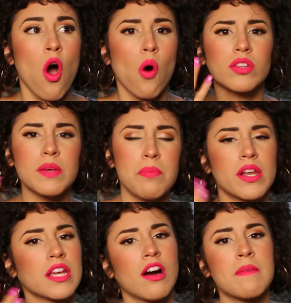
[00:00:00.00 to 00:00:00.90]
only
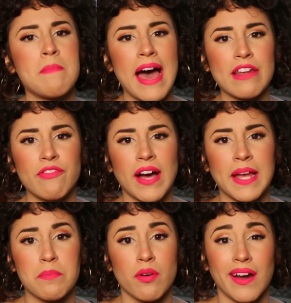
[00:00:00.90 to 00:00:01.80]
putting on
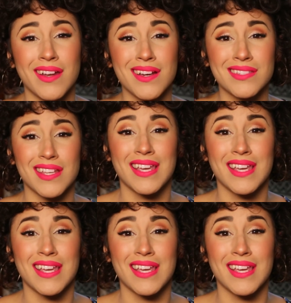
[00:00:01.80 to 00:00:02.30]
mattifying products,